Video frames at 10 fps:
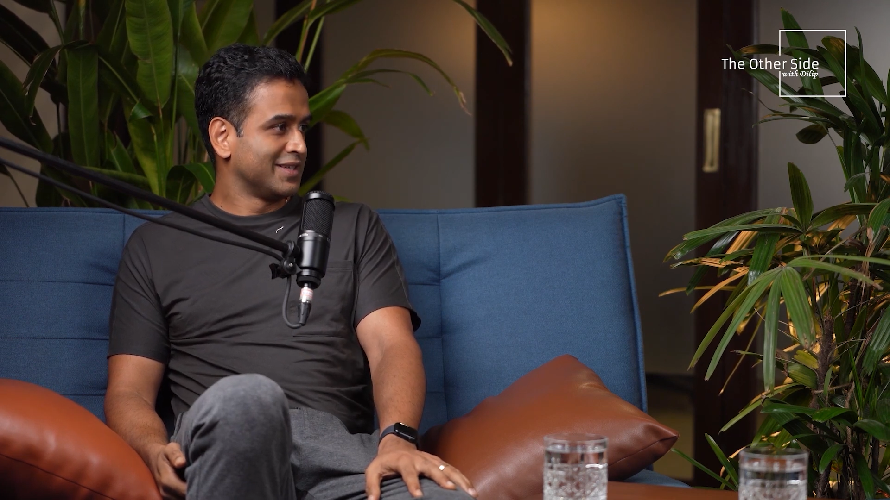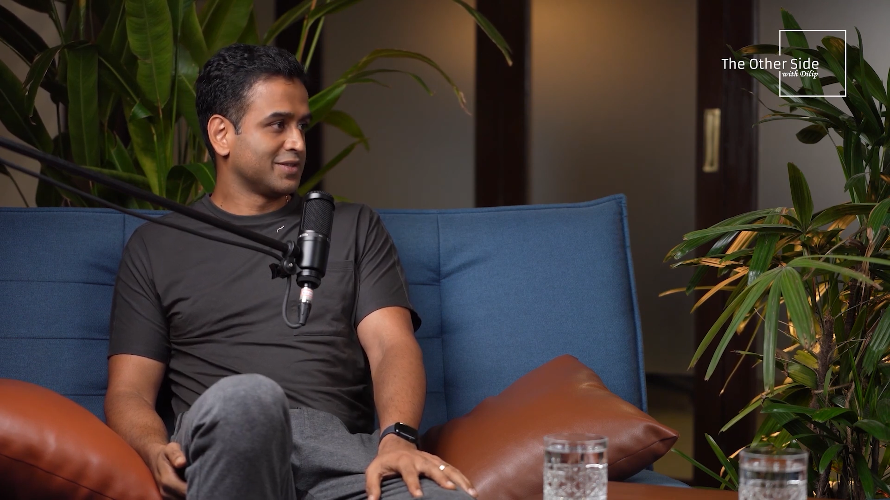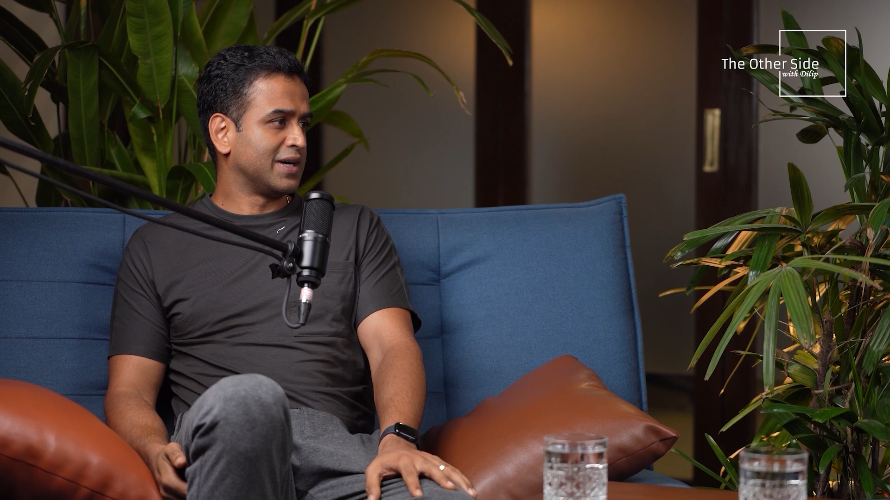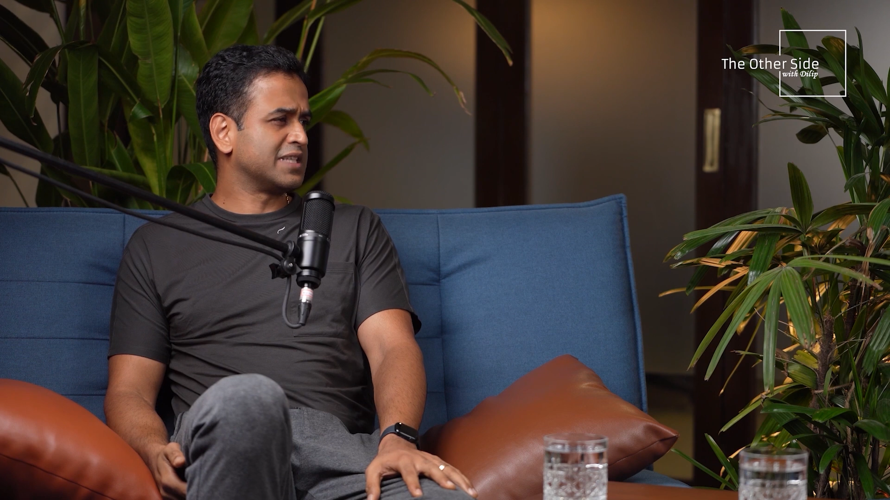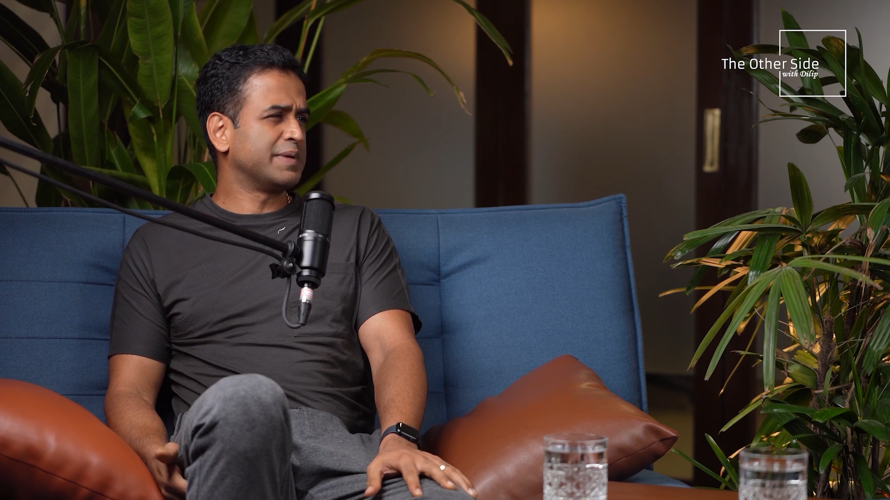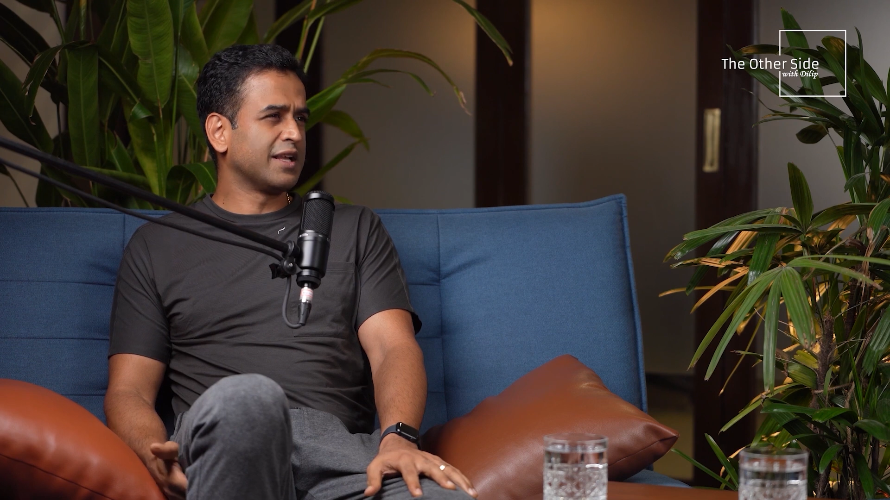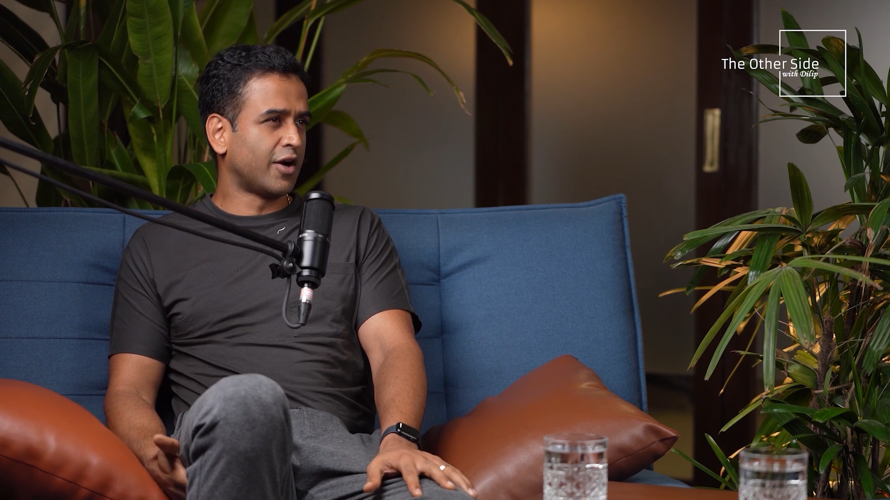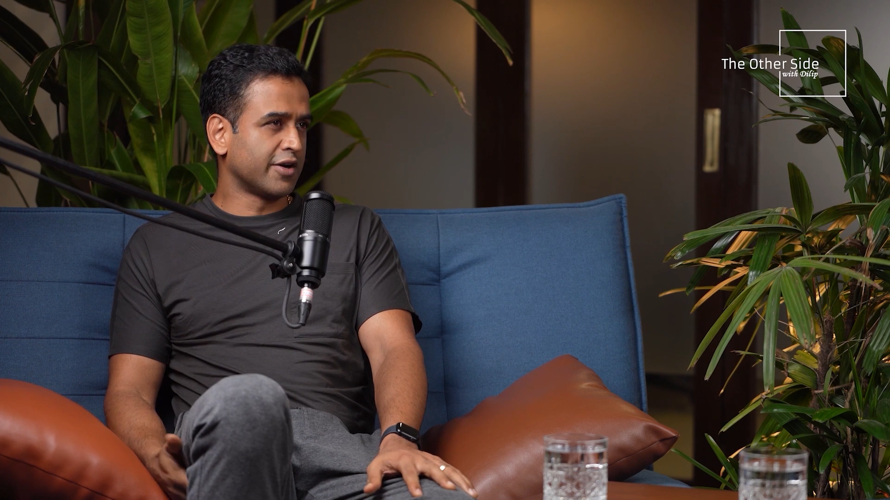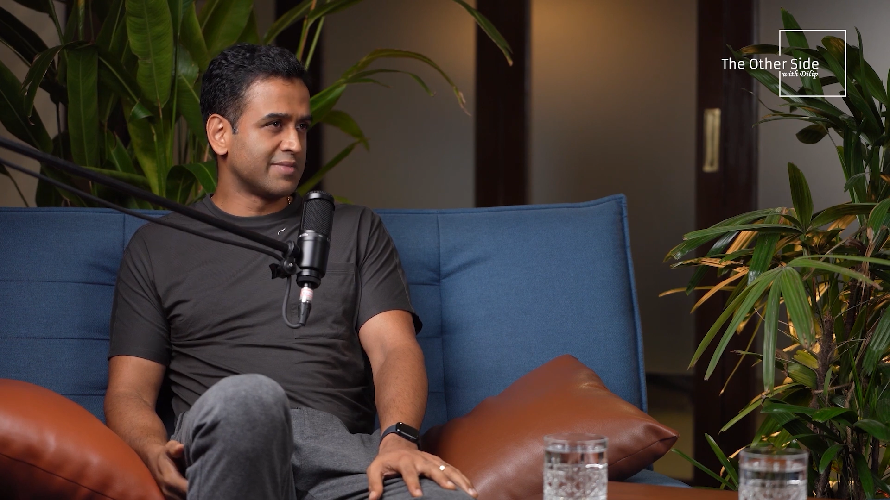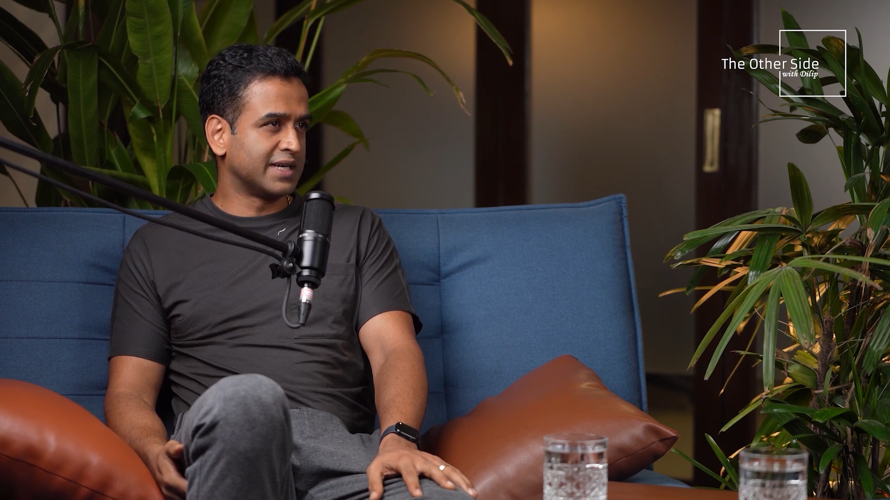So I spent a
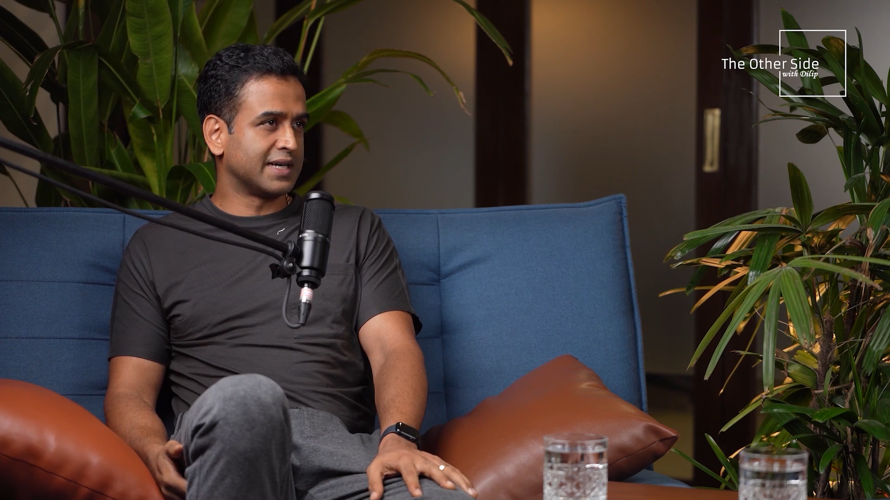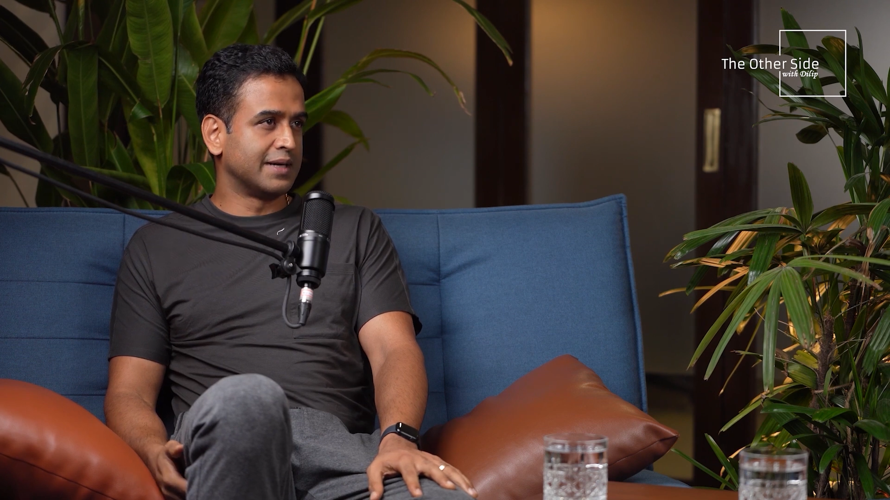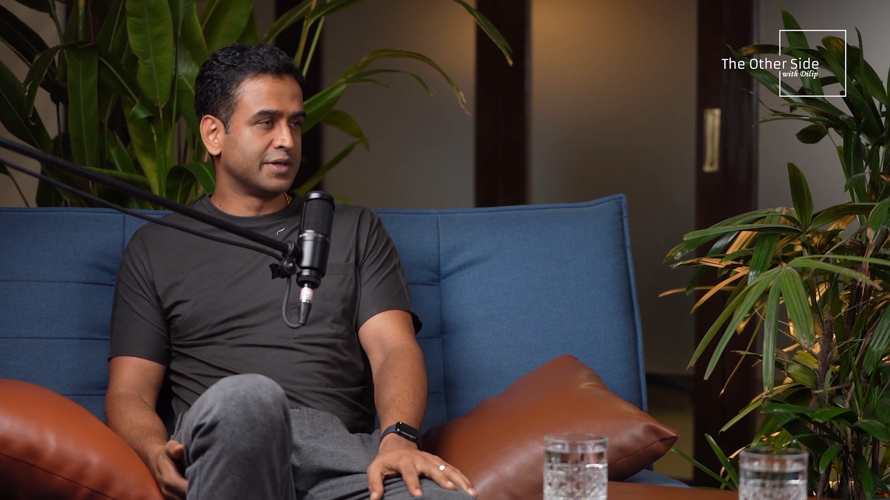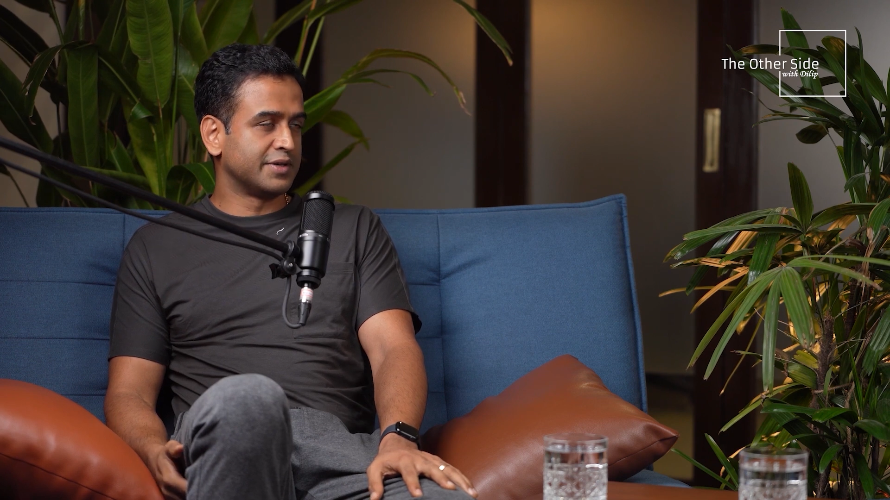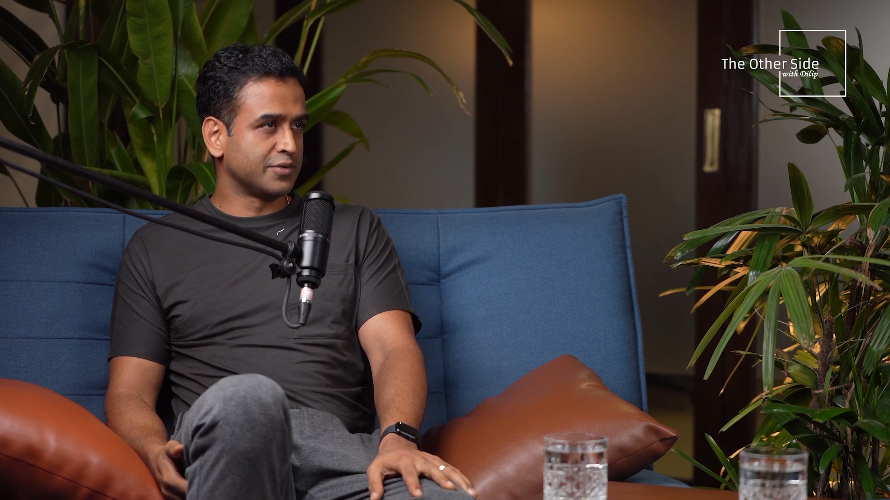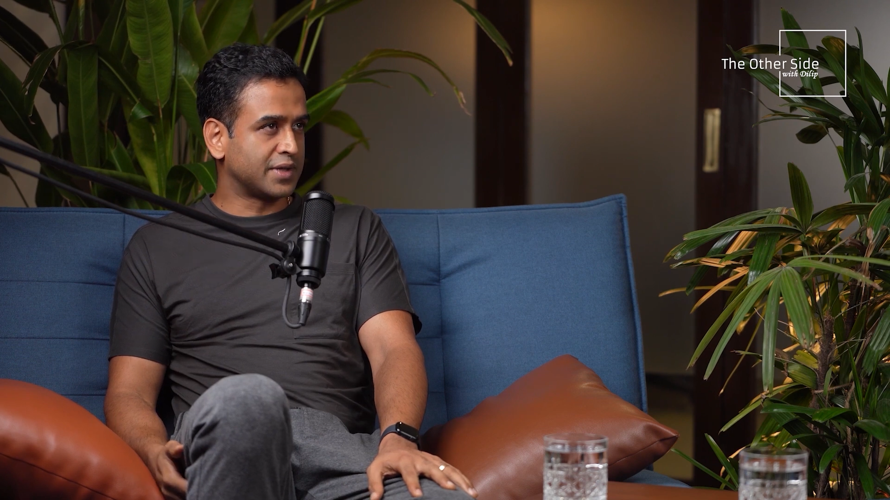lot of my time between